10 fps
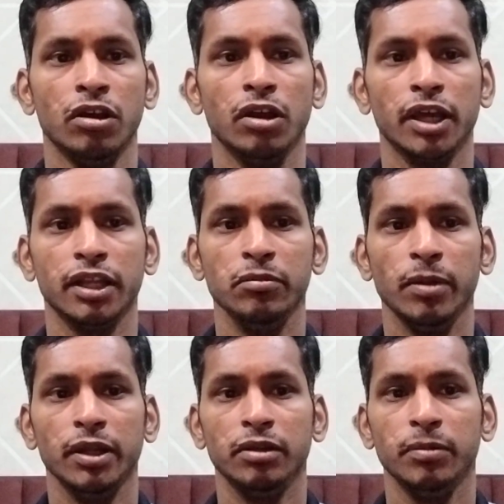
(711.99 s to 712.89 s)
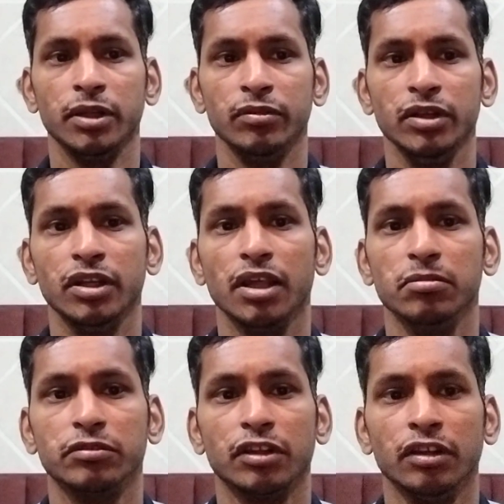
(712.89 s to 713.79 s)
agreement between
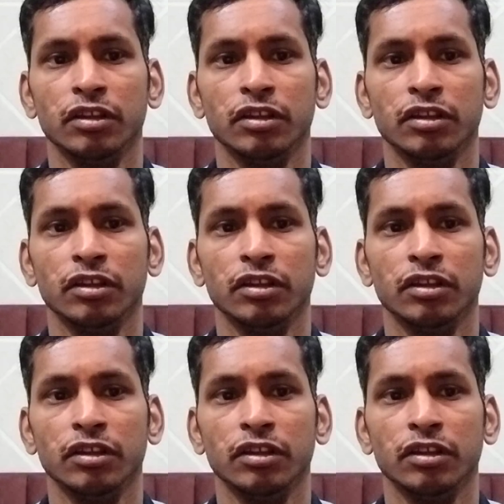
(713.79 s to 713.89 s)
them.